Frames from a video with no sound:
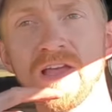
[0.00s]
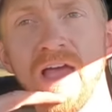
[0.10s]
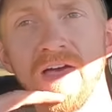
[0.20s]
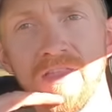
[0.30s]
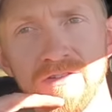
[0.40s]

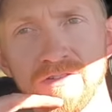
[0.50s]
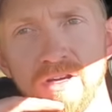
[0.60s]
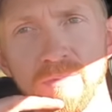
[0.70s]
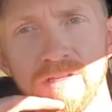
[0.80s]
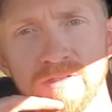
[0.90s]
and then
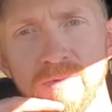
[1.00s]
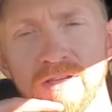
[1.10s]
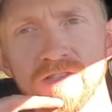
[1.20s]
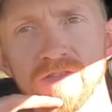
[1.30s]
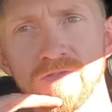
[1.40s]
truck bed
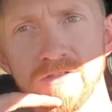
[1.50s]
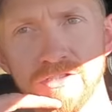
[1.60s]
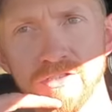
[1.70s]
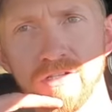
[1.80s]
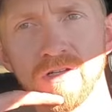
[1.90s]
space for
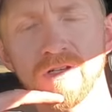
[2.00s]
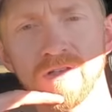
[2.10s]
sure.